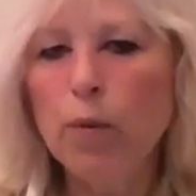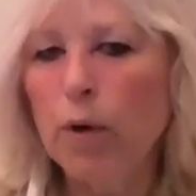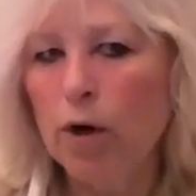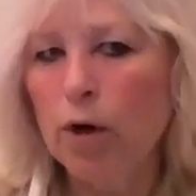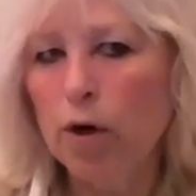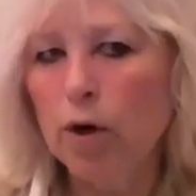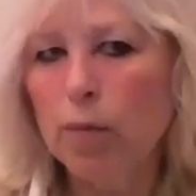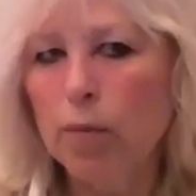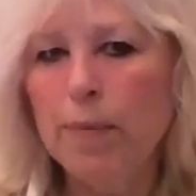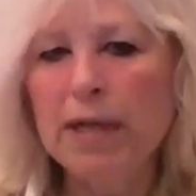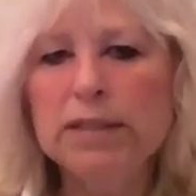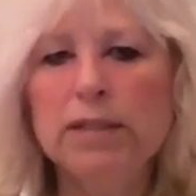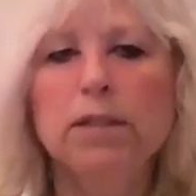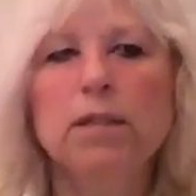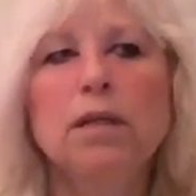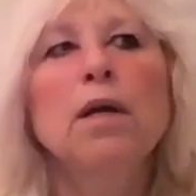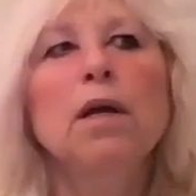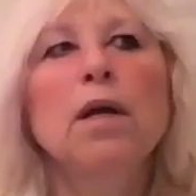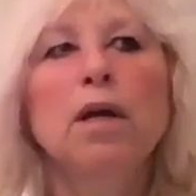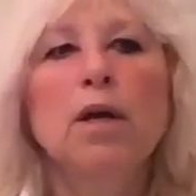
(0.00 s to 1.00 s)
work, but
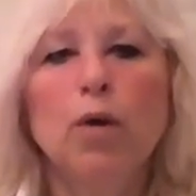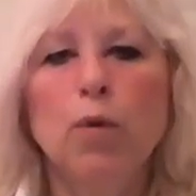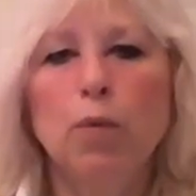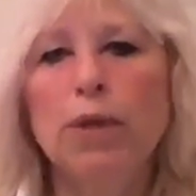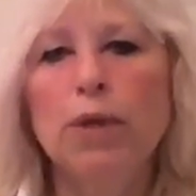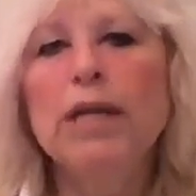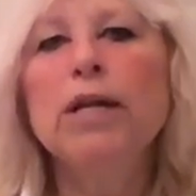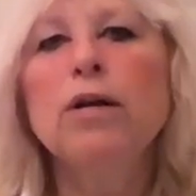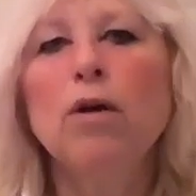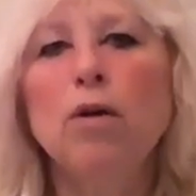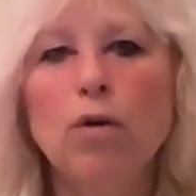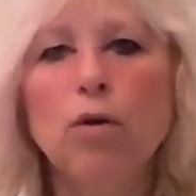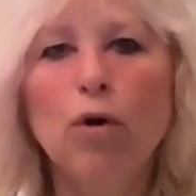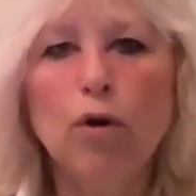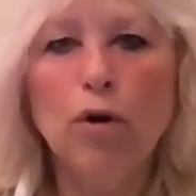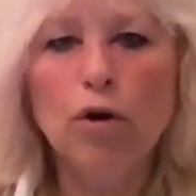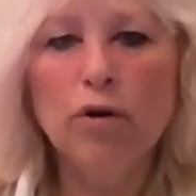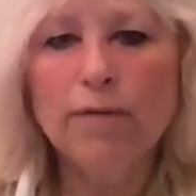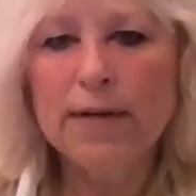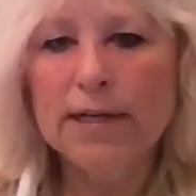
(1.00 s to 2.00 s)
we know,
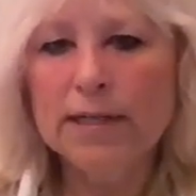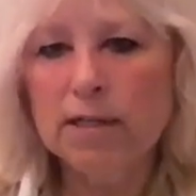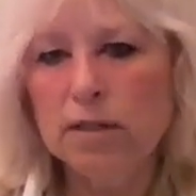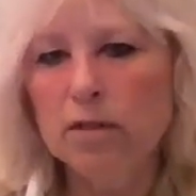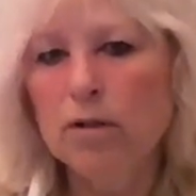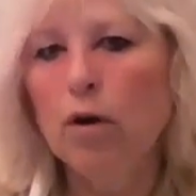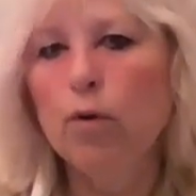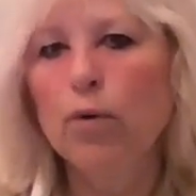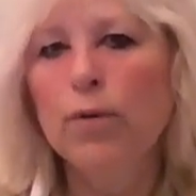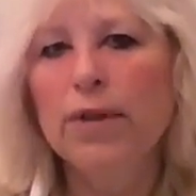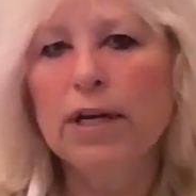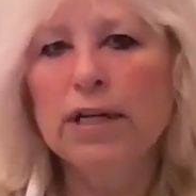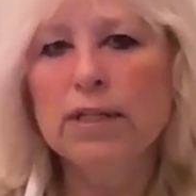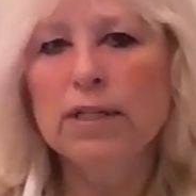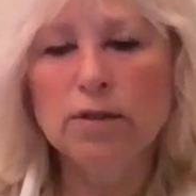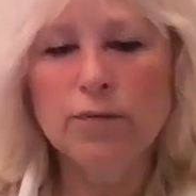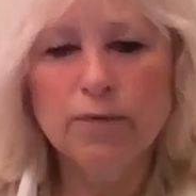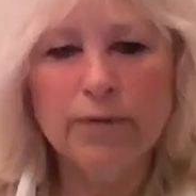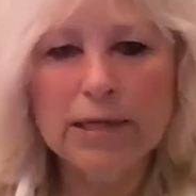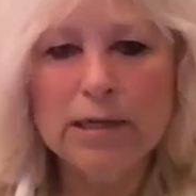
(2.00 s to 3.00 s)
all of us know, that
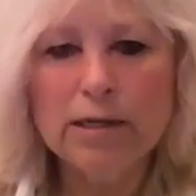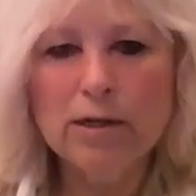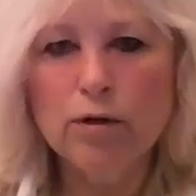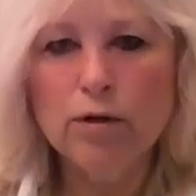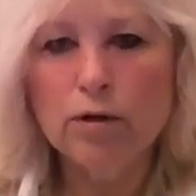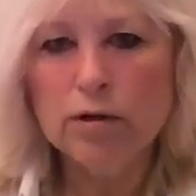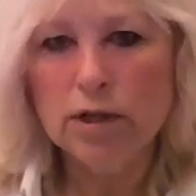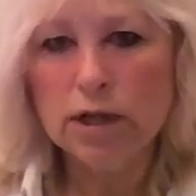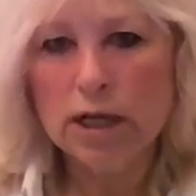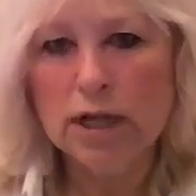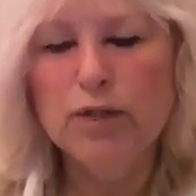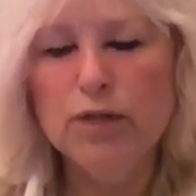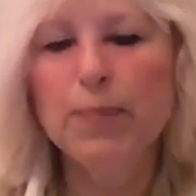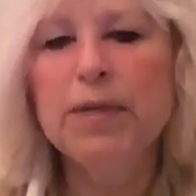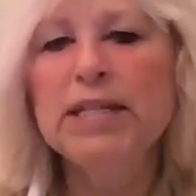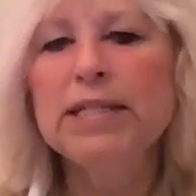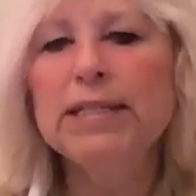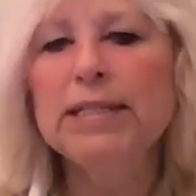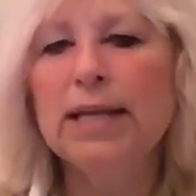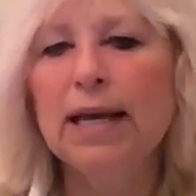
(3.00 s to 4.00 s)
videos has
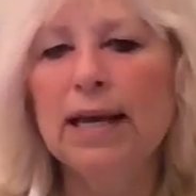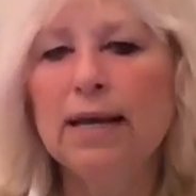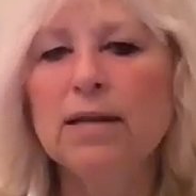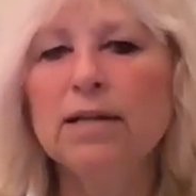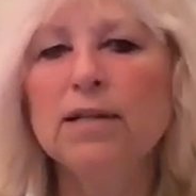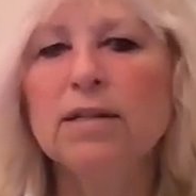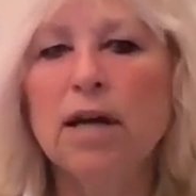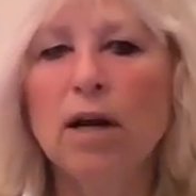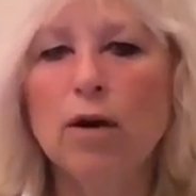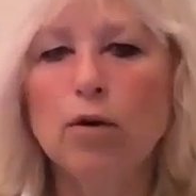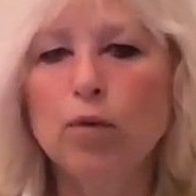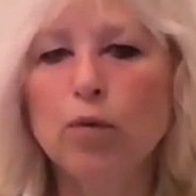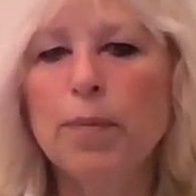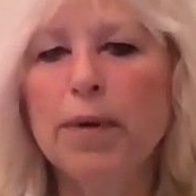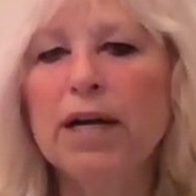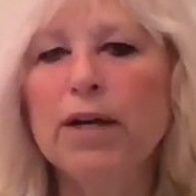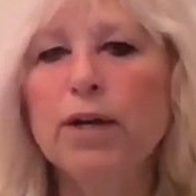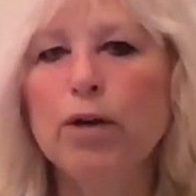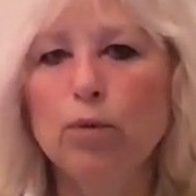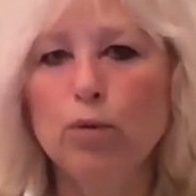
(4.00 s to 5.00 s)
been taken down
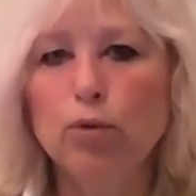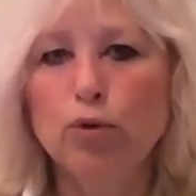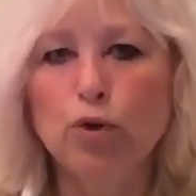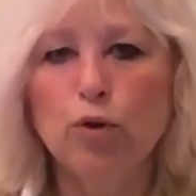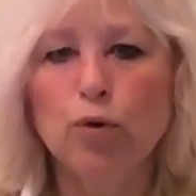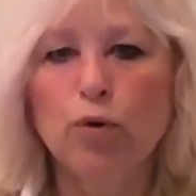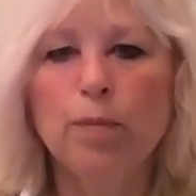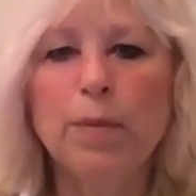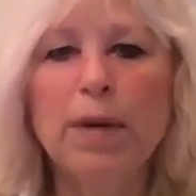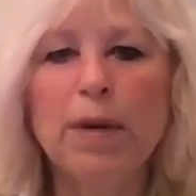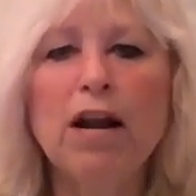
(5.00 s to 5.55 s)
by YouTube,